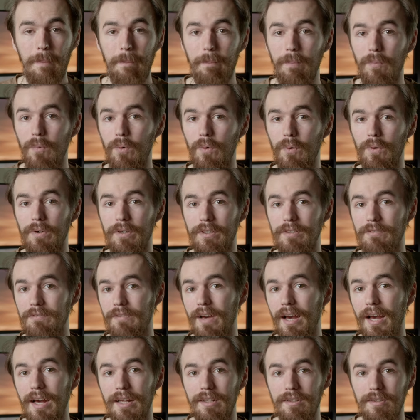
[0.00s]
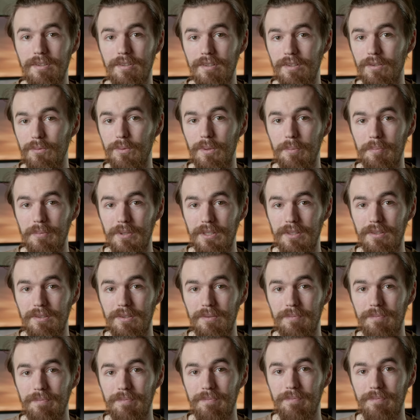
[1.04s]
more advanced equipment.